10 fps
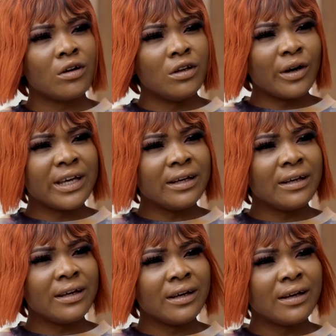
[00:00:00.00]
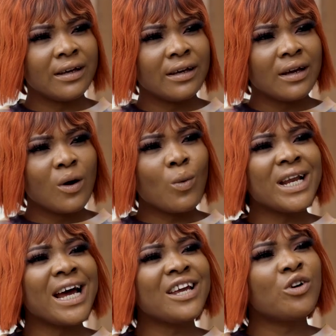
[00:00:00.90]
Lucky,
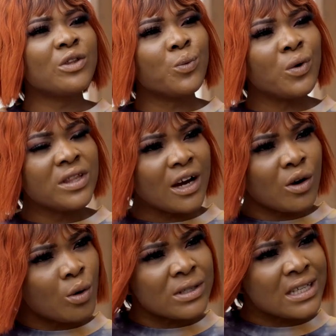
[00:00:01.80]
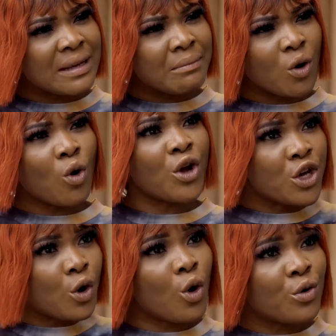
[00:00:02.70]
whether you're the one that calls him or
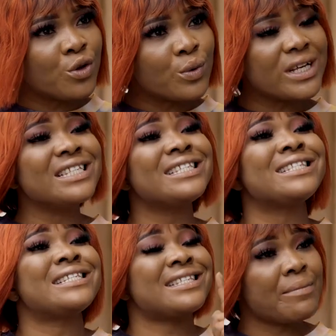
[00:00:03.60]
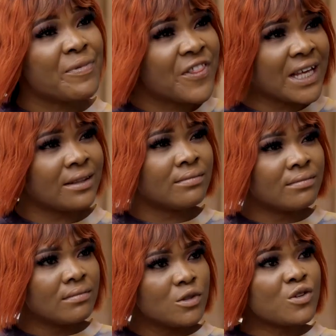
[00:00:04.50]
he call you, is the same thing.
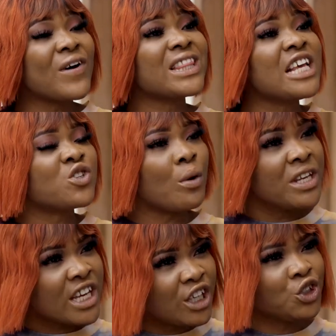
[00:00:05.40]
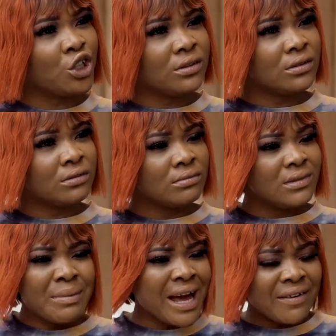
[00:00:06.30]
So far, there is communication.
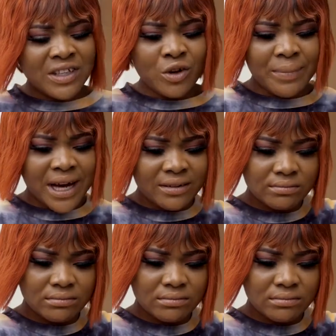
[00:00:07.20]
Let me have the number.